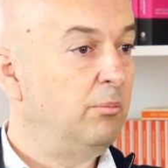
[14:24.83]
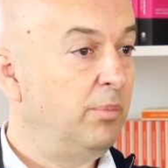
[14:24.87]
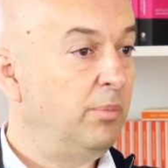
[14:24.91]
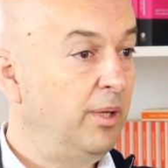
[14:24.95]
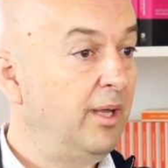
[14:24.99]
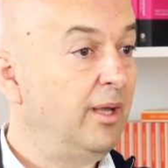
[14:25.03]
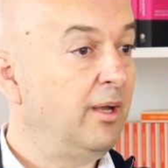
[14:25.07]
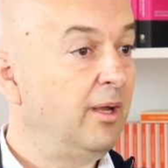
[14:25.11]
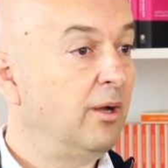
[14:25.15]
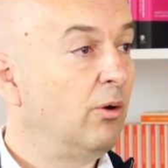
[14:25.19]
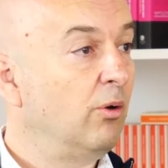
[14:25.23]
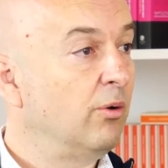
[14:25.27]

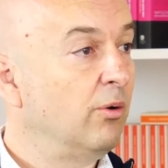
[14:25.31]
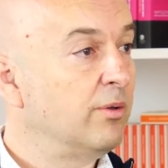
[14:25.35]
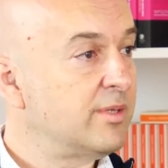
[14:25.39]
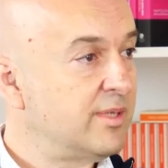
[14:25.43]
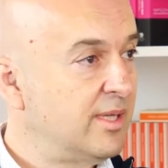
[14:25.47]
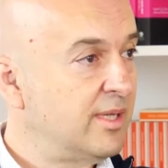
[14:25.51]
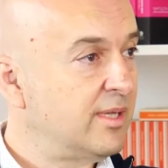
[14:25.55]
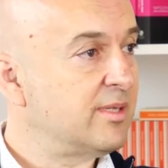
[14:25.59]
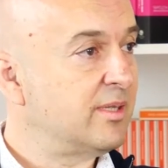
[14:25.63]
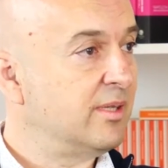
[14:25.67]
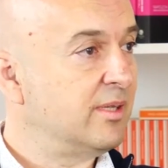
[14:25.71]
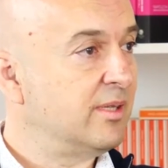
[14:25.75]
being
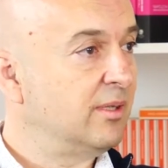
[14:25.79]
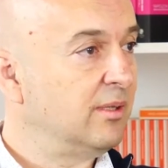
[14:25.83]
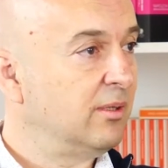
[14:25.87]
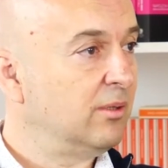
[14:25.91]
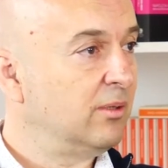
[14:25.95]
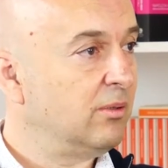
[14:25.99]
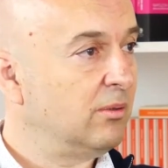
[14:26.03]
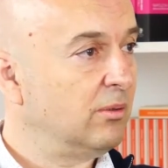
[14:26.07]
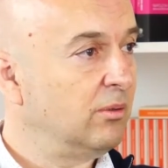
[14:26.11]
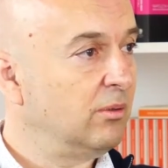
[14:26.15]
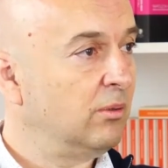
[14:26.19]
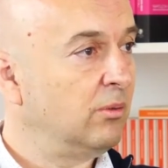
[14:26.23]

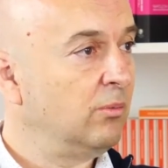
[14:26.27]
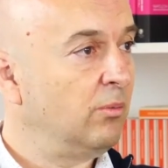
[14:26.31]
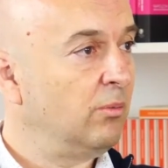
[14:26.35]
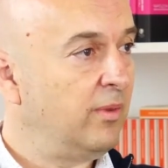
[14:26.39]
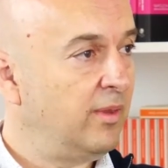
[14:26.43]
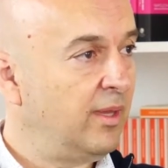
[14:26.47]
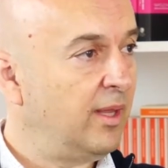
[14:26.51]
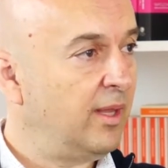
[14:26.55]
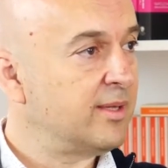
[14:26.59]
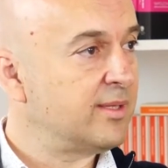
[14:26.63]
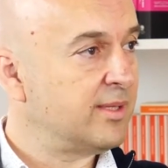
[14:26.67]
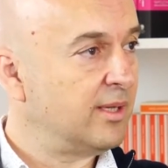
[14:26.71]
consistent uh,
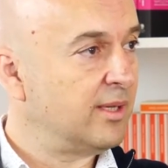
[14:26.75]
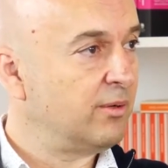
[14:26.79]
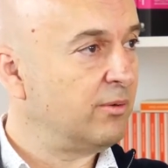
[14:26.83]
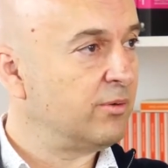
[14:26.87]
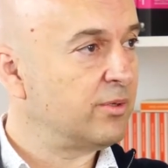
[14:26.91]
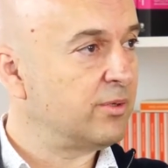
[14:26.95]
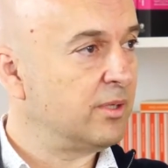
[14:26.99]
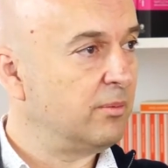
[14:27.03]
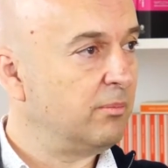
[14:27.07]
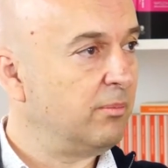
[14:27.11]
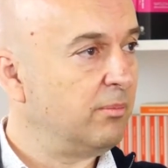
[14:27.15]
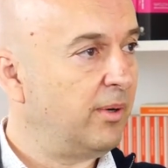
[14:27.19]
with the
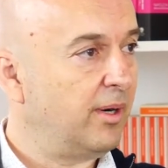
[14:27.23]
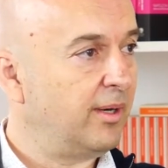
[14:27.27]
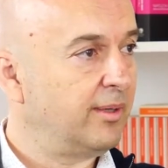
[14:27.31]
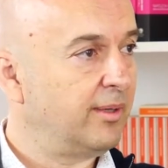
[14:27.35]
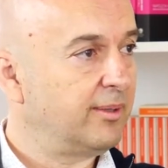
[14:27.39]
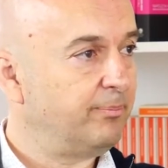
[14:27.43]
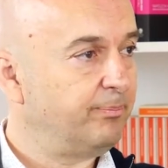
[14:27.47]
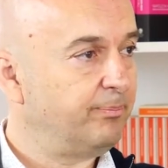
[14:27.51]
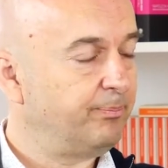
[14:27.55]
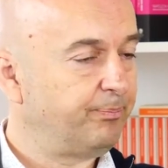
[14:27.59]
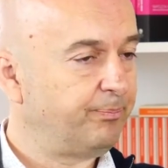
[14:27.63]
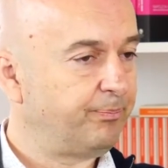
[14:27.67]
execution
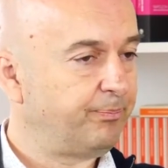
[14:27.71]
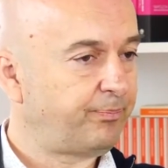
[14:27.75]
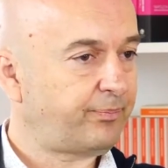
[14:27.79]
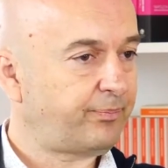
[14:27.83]
part. Mm -hmm.